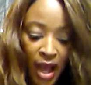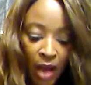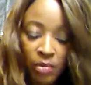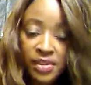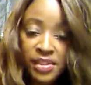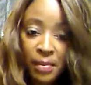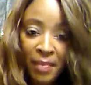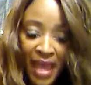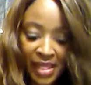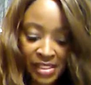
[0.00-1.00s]
I was a
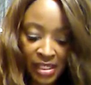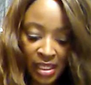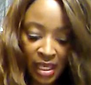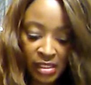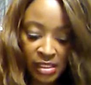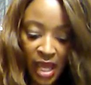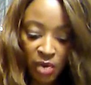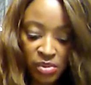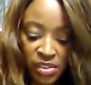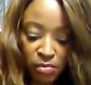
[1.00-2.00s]
basket case.
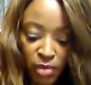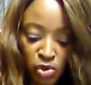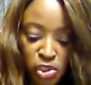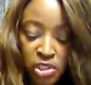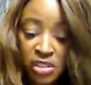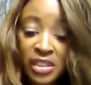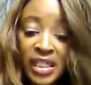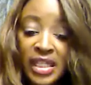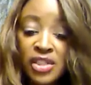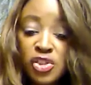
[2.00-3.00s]
I was
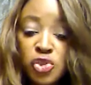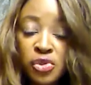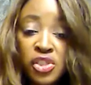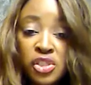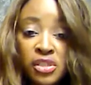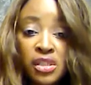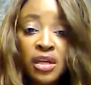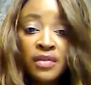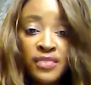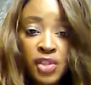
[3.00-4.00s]
emotionally in the trenches
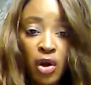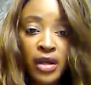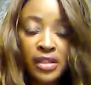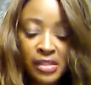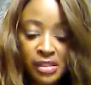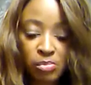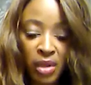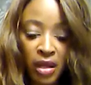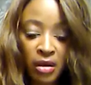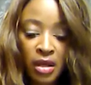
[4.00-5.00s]
of dark
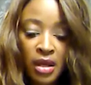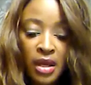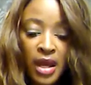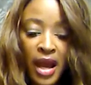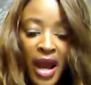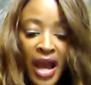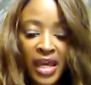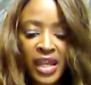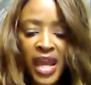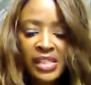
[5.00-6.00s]
despair.
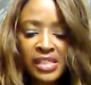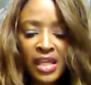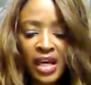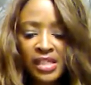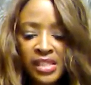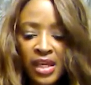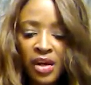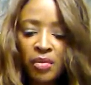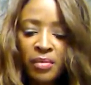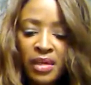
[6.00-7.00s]
I had asked God to
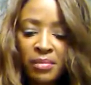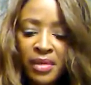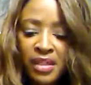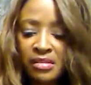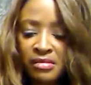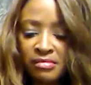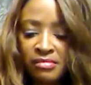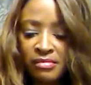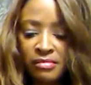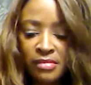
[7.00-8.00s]
help me, but
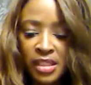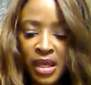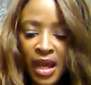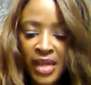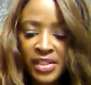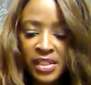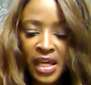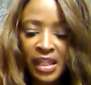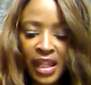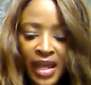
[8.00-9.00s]
I did
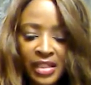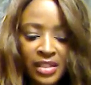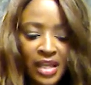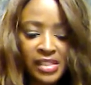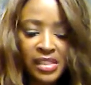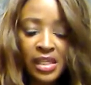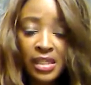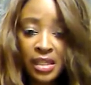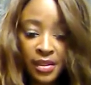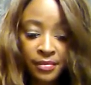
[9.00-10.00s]
not like not
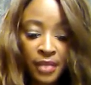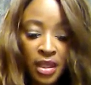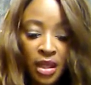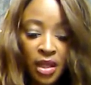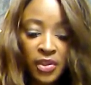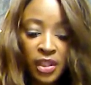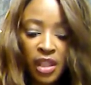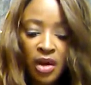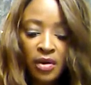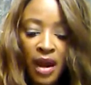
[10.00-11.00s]
seeing Him. The
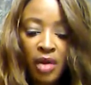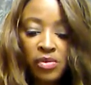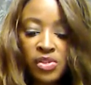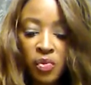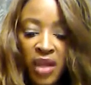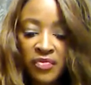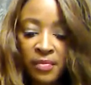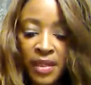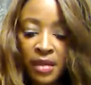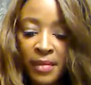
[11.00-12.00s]
longer I was away
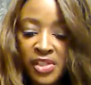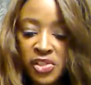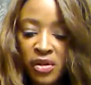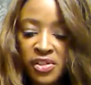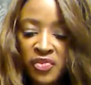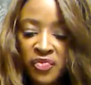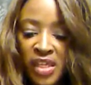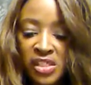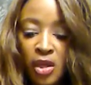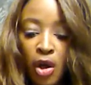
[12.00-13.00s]
from Him, I started to
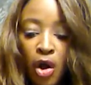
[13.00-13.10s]
face a